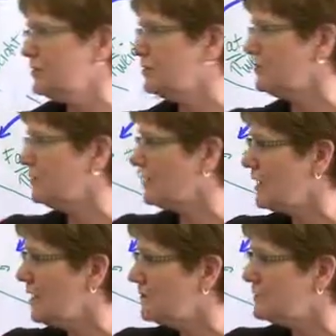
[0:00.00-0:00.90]
you're doing the
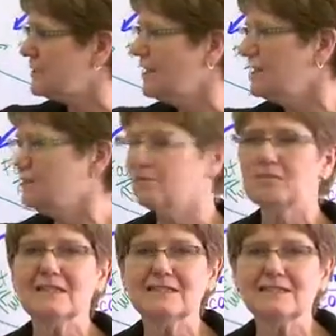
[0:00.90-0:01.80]
cupboards, your
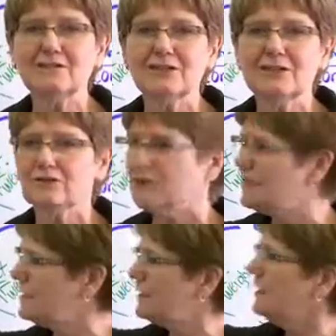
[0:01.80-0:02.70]
place is looking great.